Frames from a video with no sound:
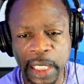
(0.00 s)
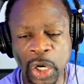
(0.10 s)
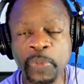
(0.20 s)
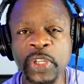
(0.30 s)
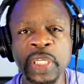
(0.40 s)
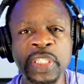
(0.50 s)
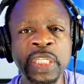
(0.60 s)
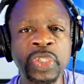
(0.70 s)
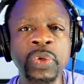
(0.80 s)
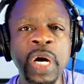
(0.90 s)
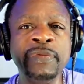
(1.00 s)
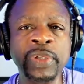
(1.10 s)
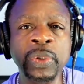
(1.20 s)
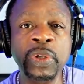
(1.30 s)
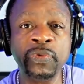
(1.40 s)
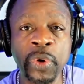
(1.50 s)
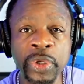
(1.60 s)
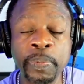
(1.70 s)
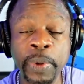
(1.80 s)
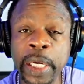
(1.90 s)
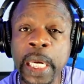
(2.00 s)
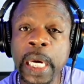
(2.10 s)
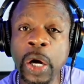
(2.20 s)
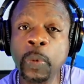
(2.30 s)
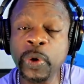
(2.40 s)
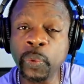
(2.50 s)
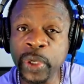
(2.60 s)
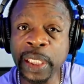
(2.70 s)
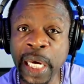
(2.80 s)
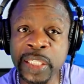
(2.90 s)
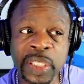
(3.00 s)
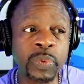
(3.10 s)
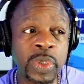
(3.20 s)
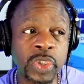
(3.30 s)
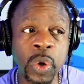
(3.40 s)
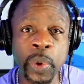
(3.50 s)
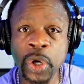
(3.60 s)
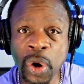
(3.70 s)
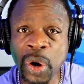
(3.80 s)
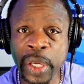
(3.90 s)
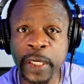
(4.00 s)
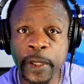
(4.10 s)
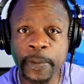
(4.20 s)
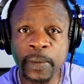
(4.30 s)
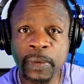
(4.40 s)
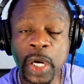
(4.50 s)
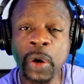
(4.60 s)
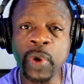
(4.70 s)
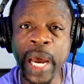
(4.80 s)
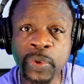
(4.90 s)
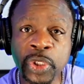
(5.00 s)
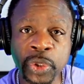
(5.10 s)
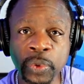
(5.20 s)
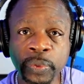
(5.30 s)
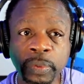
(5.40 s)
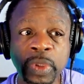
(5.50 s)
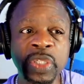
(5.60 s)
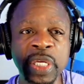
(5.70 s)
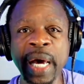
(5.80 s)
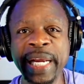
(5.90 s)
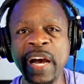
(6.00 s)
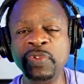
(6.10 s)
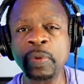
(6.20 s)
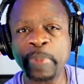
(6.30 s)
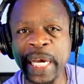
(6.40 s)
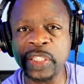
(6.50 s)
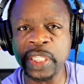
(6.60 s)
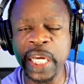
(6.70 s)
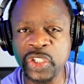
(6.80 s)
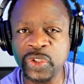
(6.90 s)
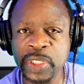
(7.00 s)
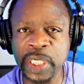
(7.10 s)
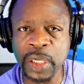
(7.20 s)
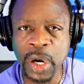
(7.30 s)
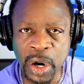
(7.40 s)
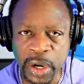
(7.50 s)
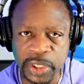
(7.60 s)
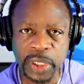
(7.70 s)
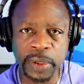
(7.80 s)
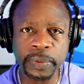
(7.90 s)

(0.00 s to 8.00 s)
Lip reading: I hope this doesn't get too convoluted for you, but I hope you realize that what's going on around you does not have your best interest at heart.